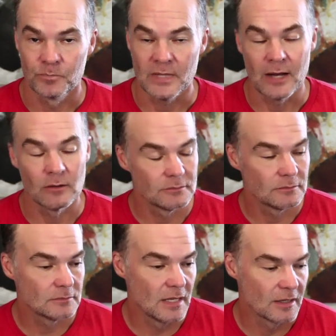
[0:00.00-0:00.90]
Now,
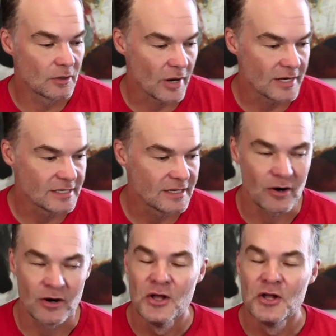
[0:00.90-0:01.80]
granted, in
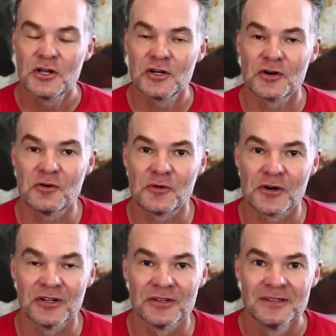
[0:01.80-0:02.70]
our current
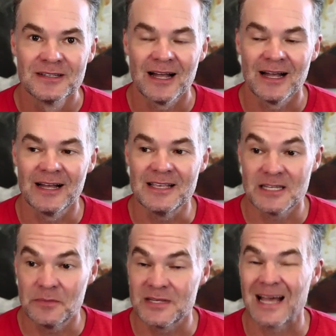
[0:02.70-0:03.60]
world, it
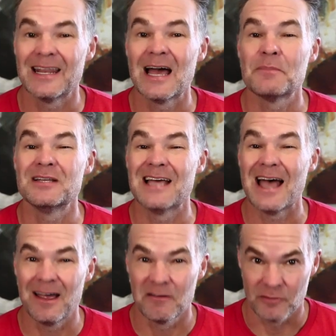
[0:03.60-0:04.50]
seems that can happen
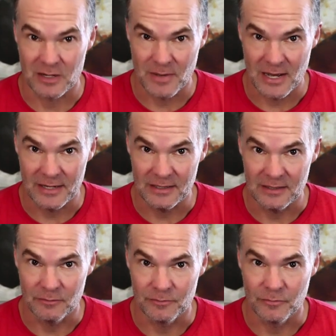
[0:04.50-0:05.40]
to
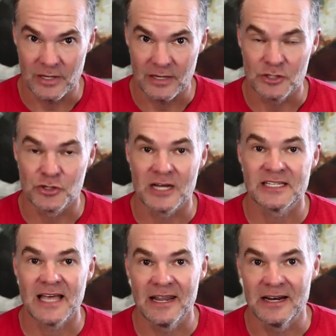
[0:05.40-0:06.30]
everybody, and we can
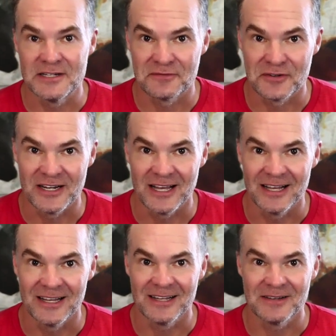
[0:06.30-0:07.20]
address that in a different
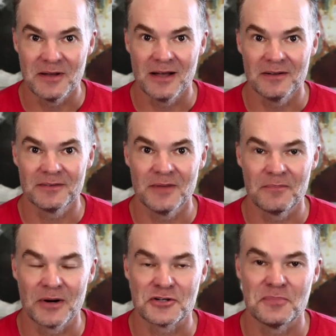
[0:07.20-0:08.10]

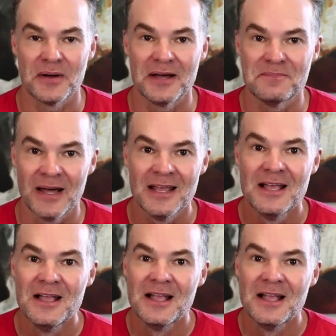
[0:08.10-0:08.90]
pressure pod. But